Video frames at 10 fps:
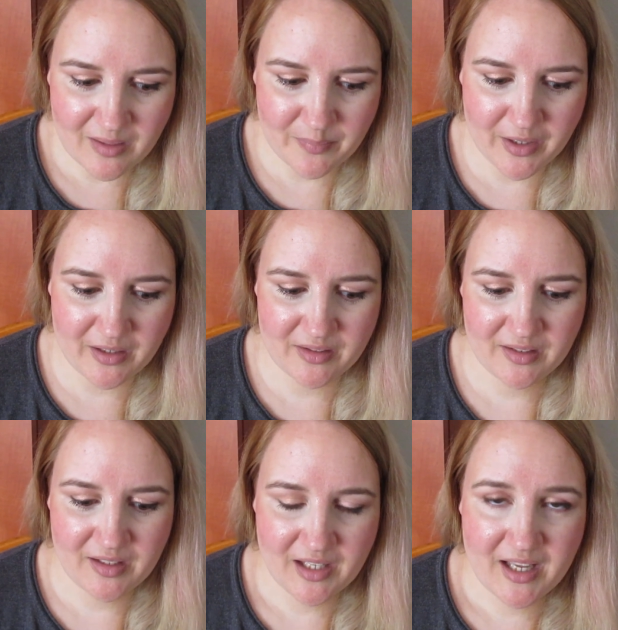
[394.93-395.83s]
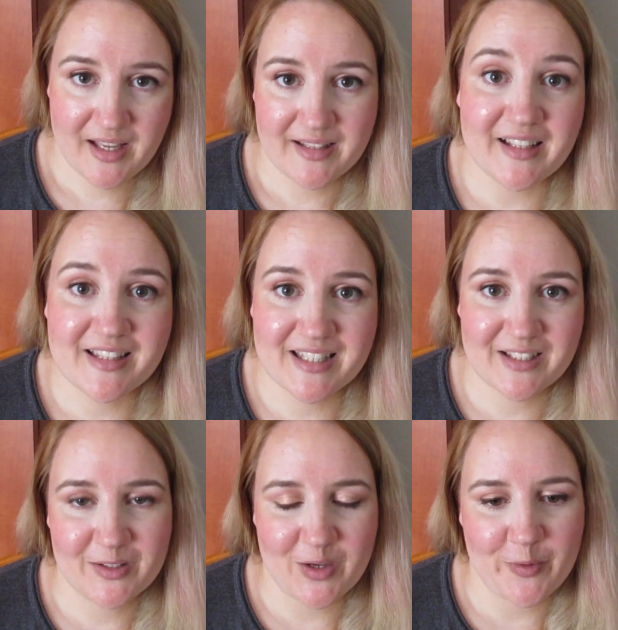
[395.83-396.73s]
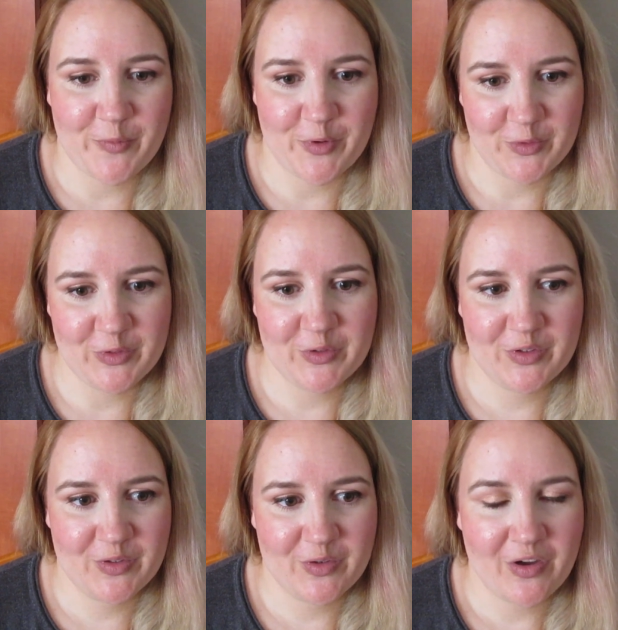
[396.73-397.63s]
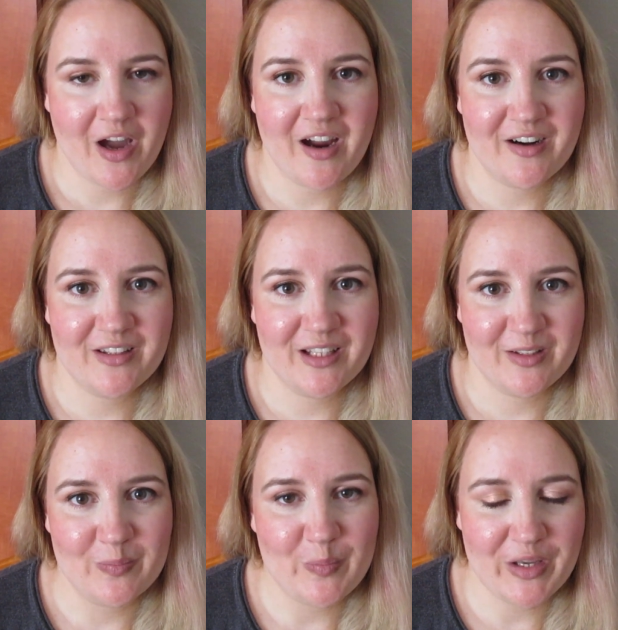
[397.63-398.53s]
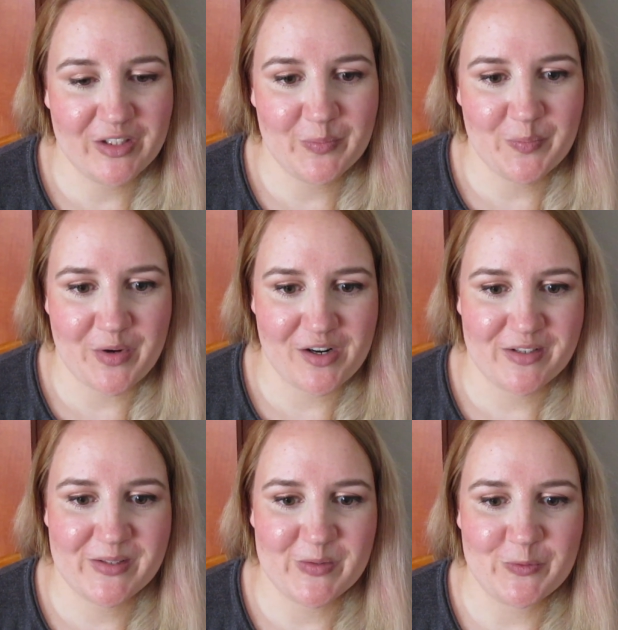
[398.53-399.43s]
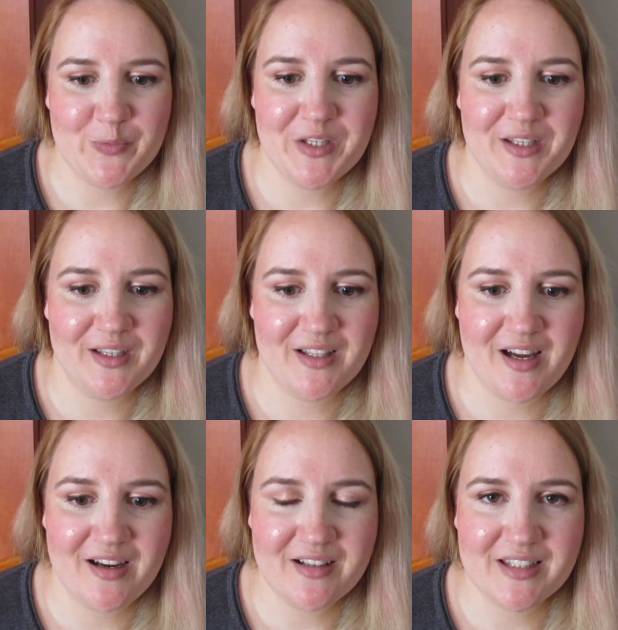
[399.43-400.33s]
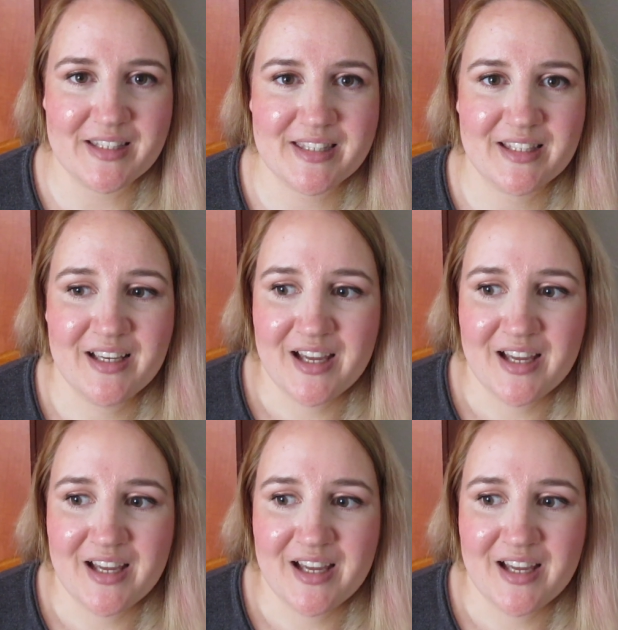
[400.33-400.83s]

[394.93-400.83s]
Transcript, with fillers: But that's it about the hard and bad parts of being an artist.